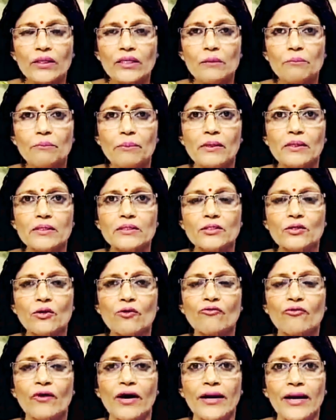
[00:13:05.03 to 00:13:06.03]
with the person
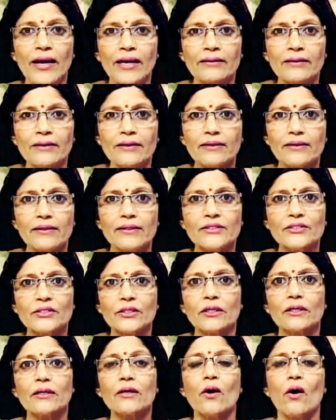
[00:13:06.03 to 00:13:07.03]
of another
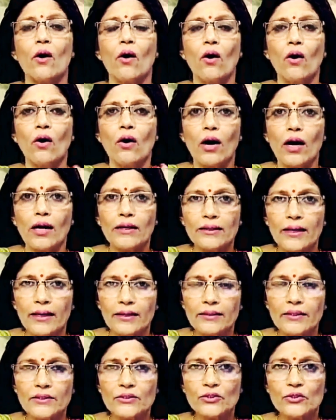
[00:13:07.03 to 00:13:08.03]
culture or
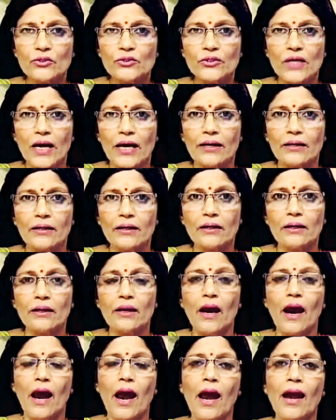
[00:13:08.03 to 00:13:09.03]
another
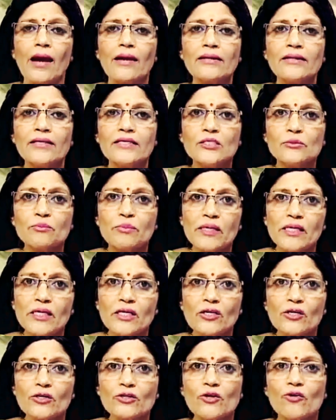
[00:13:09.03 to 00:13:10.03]
society and the
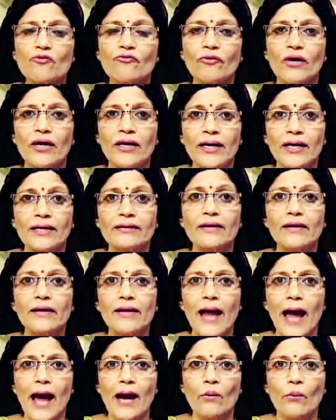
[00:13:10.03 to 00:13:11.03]
speakers of another
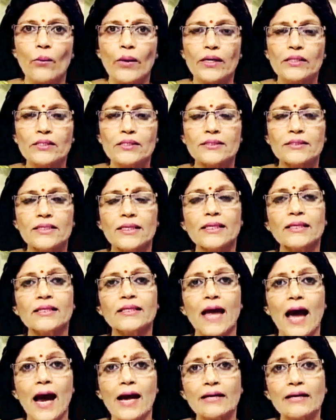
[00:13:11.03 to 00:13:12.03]
languages,
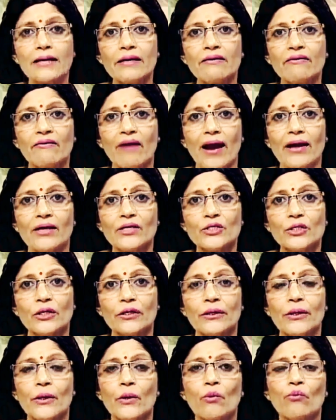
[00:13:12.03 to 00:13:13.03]
in that
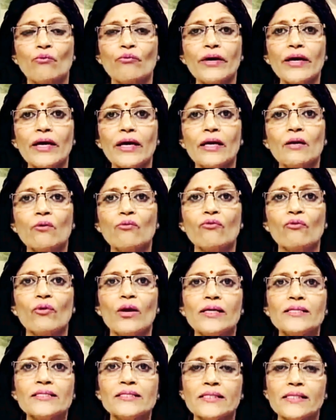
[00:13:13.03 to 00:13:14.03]
interaction we
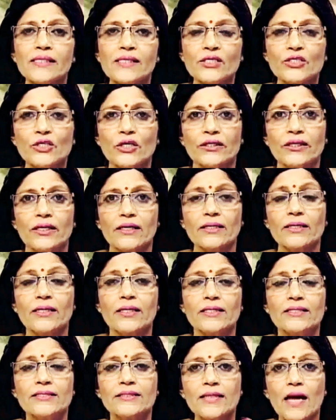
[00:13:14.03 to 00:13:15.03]
influence each other.
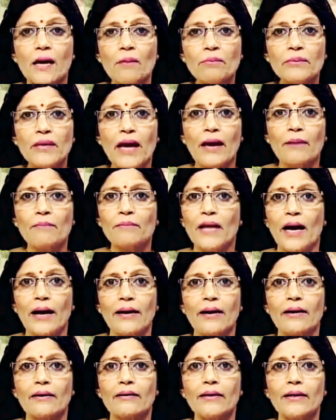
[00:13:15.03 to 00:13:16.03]
Sometime
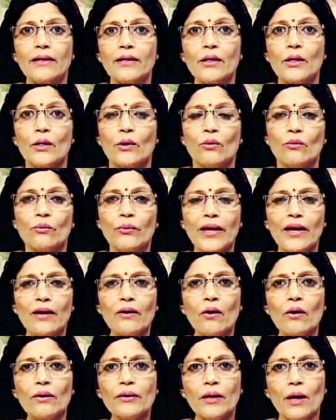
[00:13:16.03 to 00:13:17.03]
directly we
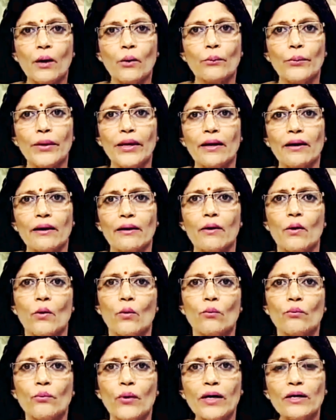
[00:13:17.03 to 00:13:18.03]
are not aware
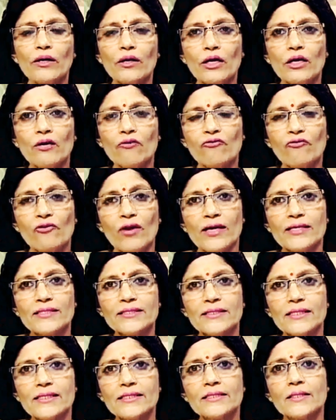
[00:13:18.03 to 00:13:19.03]
what
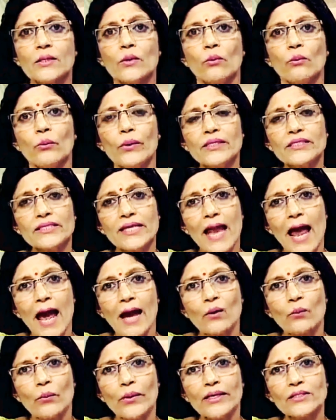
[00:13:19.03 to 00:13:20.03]
influences which
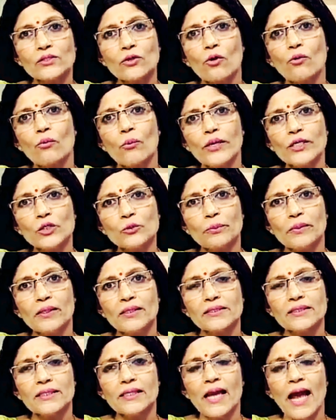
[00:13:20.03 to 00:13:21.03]
language or which
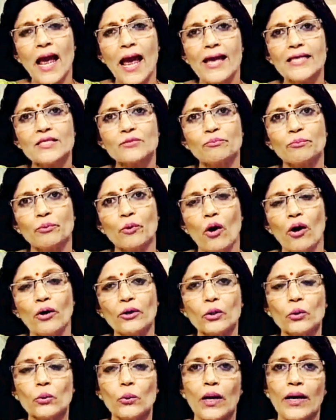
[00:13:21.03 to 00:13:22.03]
person has
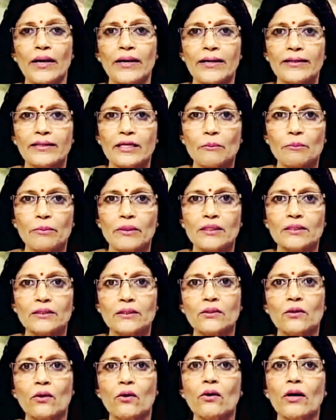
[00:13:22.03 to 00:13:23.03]
brought to another
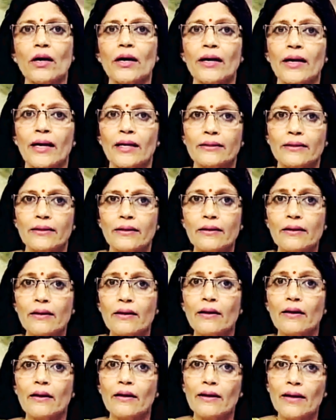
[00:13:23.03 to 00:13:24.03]
person or another
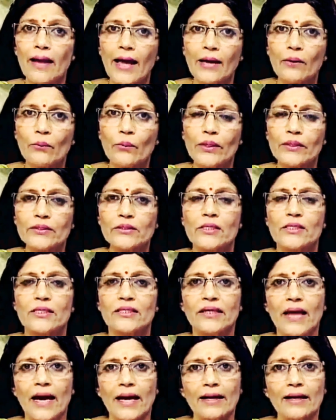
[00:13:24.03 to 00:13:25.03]
language.
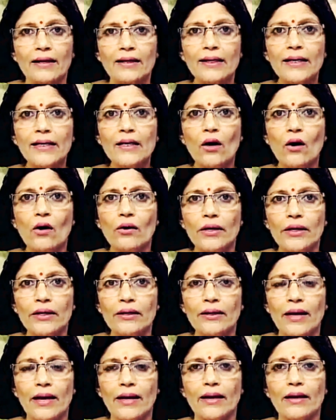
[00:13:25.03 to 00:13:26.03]
Directly or
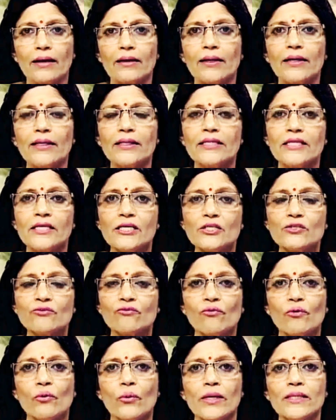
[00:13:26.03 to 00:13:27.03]
indirectly,
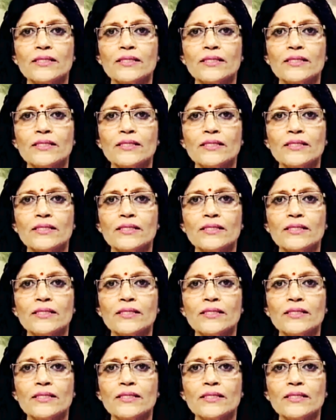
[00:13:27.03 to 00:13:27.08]
these